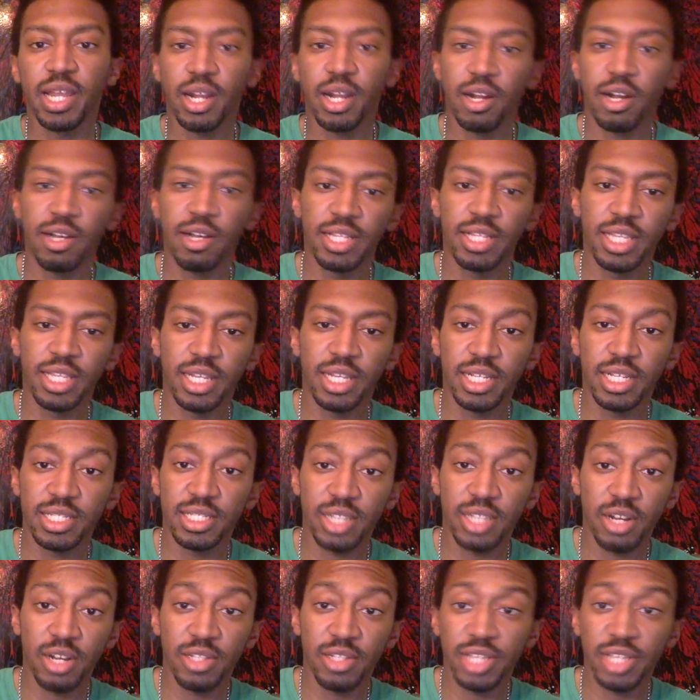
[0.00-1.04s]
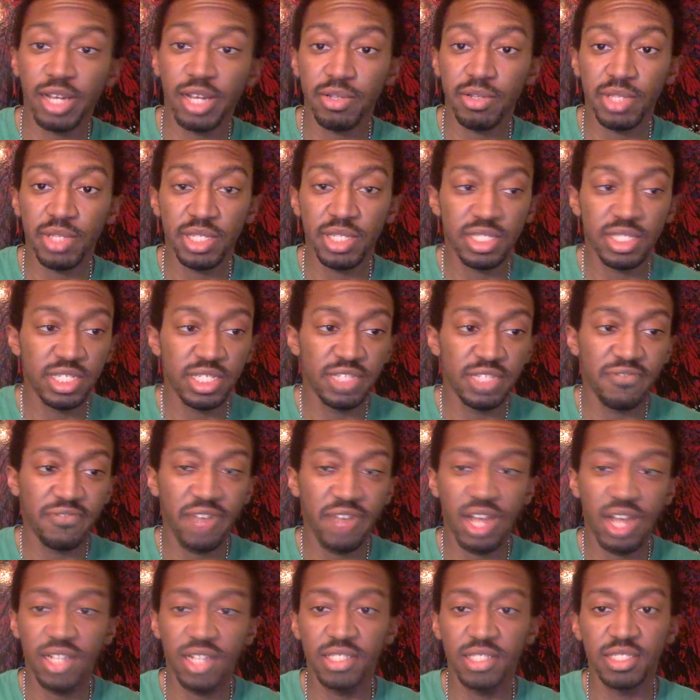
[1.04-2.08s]
her, and then it turns out that she's
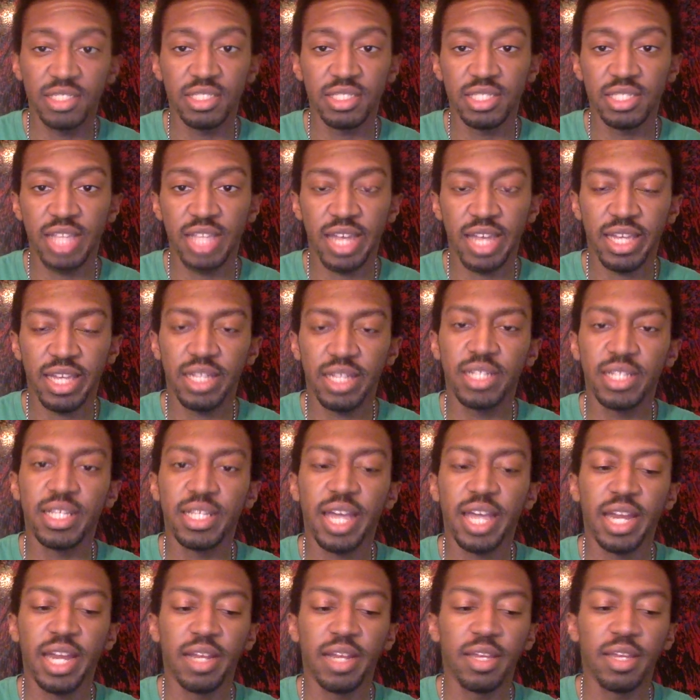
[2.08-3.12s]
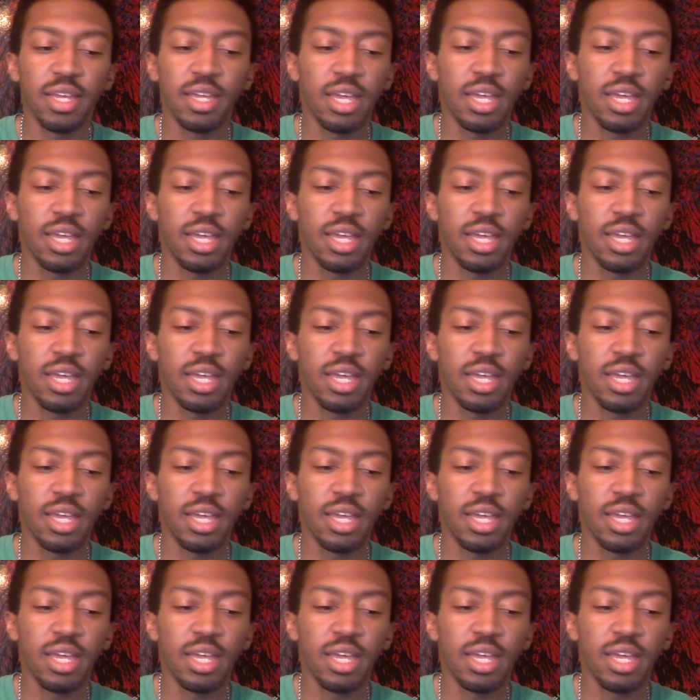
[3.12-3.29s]
fine and she's not getting indicted.